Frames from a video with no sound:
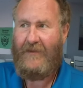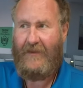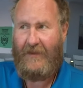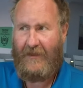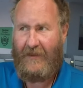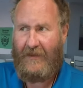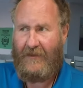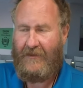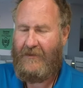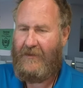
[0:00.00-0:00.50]

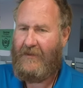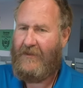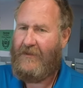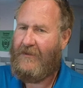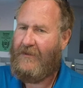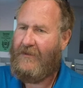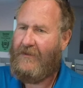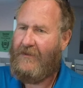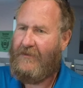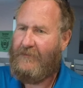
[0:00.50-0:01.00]
Yeah.
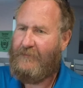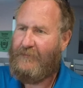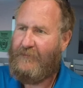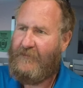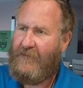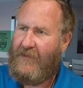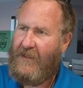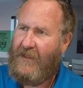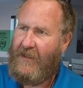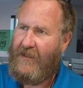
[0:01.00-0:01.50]
Um,
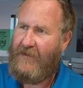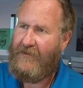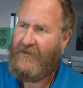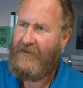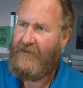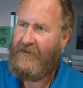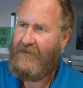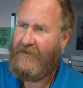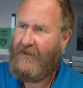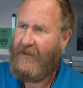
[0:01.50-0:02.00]
and
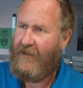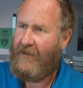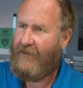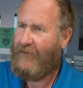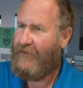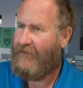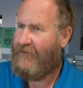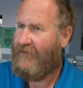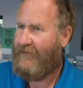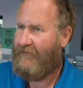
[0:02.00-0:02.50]
then I
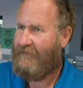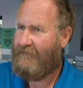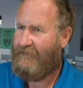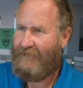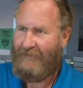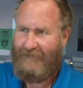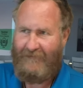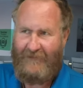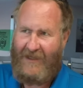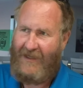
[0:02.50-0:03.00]
couldn't, uh,
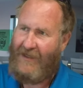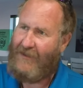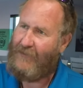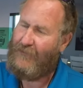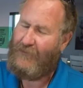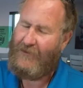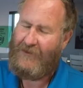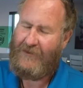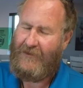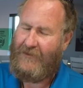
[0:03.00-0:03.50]
I
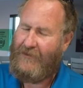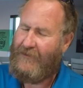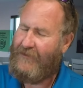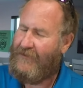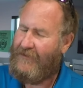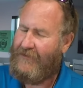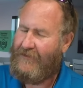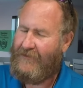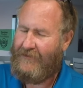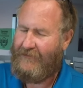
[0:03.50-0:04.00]
really
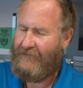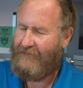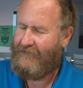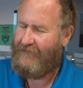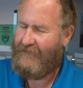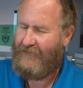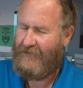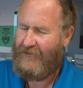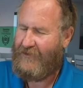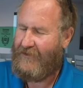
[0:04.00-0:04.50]
couldn't
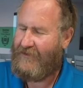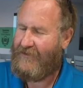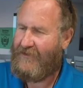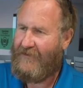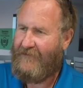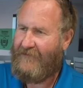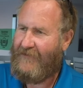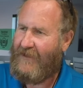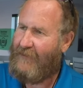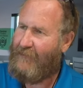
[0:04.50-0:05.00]

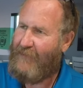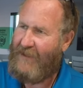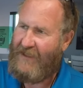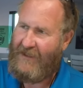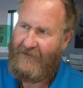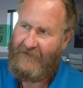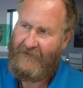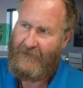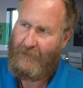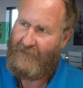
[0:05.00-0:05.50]
justify
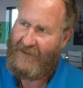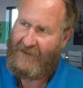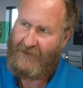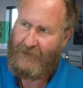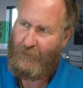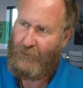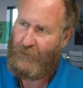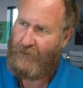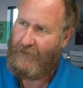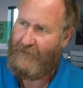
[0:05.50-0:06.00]
paying for Battleborn